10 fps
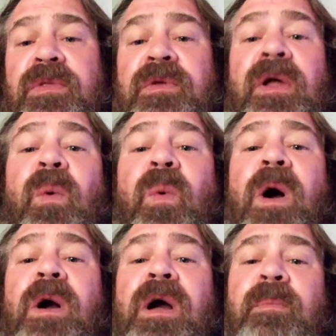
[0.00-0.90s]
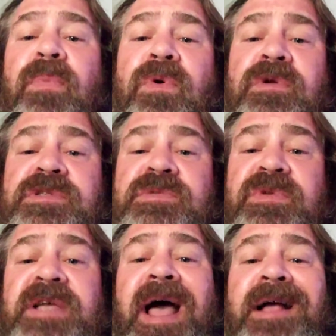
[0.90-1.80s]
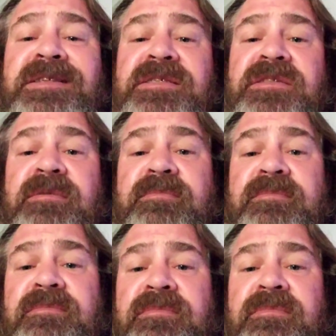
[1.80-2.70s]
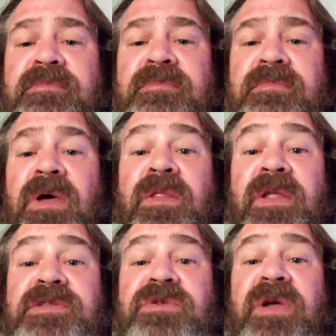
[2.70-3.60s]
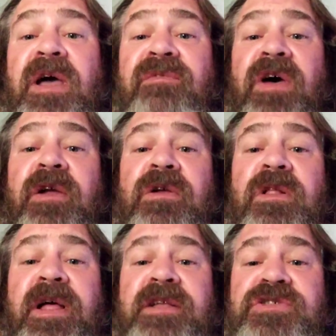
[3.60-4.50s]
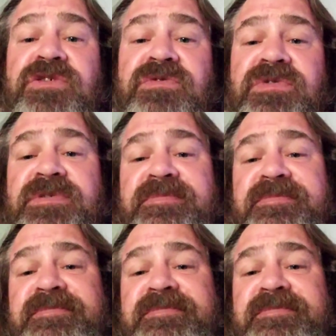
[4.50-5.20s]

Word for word: Do not walk on boards with tacks in them unless you have ironclad shoes.